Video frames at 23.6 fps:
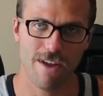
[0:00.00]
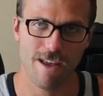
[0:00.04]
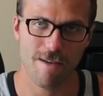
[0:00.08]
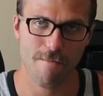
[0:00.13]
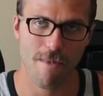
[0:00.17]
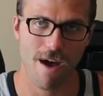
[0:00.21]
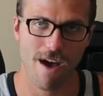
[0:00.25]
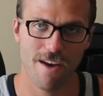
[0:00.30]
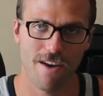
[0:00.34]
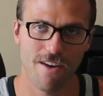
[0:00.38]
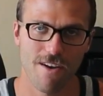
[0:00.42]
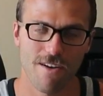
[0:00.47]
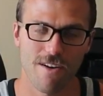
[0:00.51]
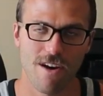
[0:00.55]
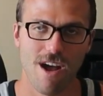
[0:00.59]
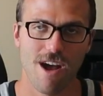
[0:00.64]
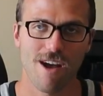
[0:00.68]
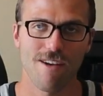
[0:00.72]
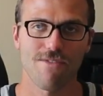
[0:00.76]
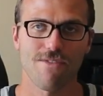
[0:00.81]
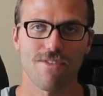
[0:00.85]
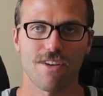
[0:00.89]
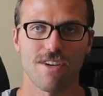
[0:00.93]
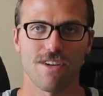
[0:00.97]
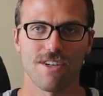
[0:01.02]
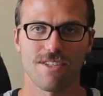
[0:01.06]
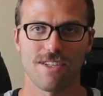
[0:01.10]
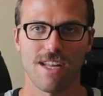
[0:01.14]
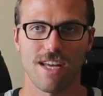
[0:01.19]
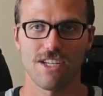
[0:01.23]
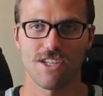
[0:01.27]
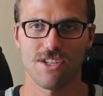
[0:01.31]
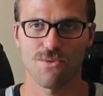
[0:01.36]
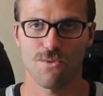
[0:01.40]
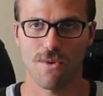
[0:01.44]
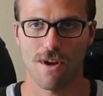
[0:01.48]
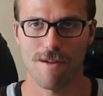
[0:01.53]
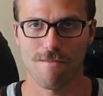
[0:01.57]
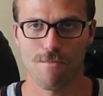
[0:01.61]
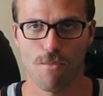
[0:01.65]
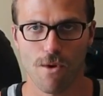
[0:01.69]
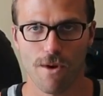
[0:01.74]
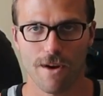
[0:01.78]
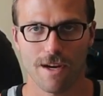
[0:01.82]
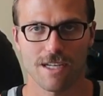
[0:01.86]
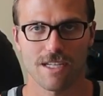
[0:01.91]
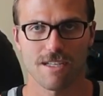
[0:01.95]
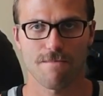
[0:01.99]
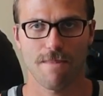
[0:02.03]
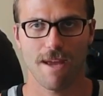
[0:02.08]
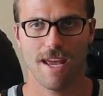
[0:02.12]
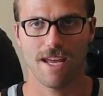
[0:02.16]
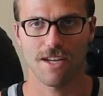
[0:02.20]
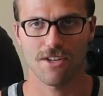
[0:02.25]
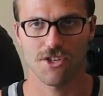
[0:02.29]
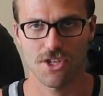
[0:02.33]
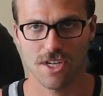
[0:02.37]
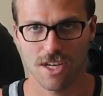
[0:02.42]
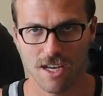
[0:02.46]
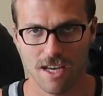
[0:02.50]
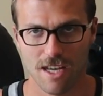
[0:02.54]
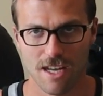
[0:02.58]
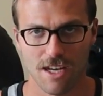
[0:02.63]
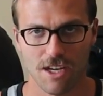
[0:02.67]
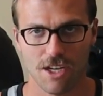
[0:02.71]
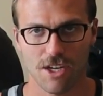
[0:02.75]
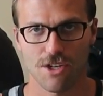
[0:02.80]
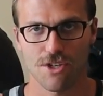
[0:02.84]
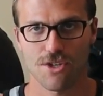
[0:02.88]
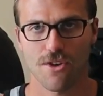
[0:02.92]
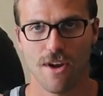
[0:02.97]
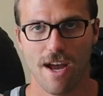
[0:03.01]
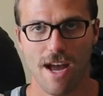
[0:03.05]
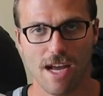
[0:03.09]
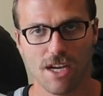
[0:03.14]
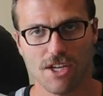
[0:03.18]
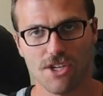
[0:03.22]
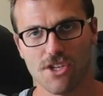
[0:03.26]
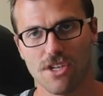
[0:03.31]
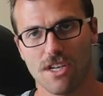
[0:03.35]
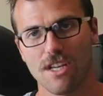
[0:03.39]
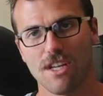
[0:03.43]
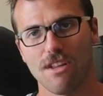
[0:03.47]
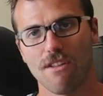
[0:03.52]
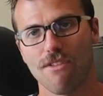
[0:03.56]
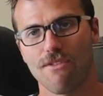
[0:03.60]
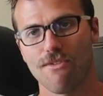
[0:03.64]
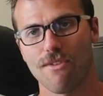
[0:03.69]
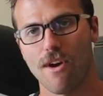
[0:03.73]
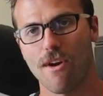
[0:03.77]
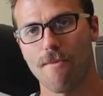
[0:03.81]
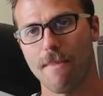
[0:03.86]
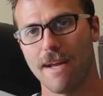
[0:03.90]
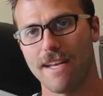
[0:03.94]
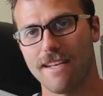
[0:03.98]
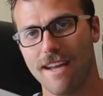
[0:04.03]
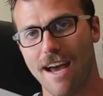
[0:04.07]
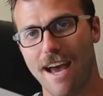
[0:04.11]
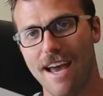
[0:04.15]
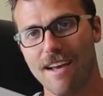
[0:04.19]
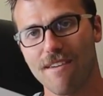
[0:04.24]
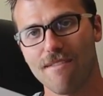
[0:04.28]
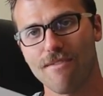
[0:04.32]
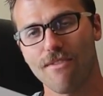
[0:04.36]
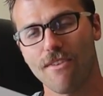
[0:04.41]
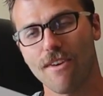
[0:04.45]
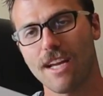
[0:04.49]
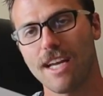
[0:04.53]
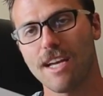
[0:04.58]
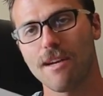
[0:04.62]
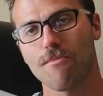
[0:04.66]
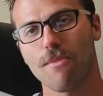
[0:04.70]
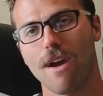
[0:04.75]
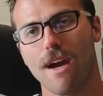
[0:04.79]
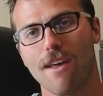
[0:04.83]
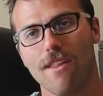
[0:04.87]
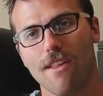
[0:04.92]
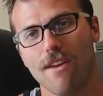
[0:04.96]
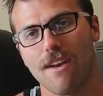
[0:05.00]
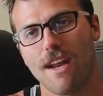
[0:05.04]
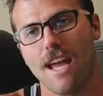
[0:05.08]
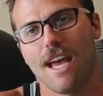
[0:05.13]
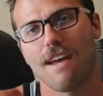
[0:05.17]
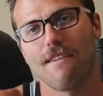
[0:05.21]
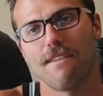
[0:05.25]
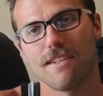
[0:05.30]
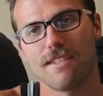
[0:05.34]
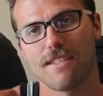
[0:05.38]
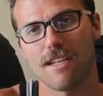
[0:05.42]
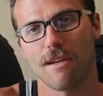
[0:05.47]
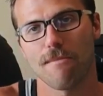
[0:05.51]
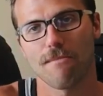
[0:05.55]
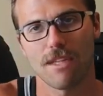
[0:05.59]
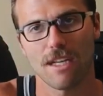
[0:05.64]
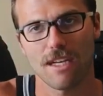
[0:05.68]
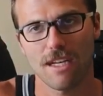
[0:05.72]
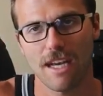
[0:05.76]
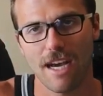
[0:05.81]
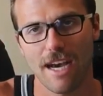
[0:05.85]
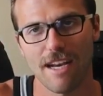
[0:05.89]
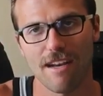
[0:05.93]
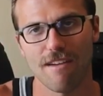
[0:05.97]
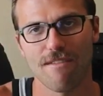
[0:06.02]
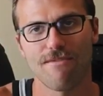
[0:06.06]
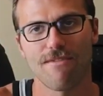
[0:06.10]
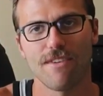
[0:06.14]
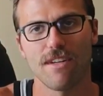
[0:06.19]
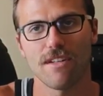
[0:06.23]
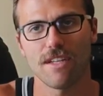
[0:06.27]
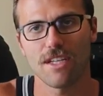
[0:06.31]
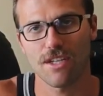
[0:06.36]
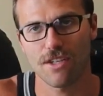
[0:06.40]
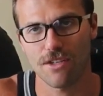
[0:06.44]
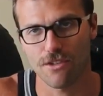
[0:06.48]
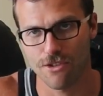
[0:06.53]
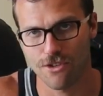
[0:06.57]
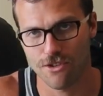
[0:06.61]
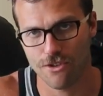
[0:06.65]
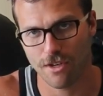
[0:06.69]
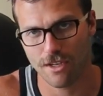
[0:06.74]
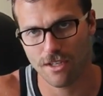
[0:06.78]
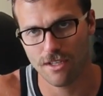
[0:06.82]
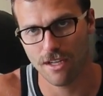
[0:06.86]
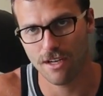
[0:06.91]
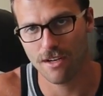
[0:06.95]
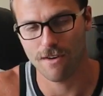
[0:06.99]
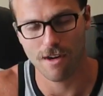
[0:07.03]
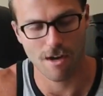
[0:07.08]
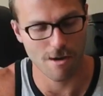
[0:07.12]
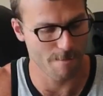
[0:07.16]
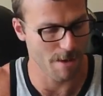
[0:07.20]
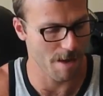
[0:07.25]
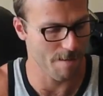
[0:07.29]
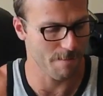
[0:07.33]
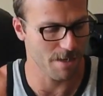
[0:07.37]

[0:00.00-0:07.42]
rate monitor off because I just wanted more expansion and contraction throughout my diaphragm rather than having something kind of feeling constricted around my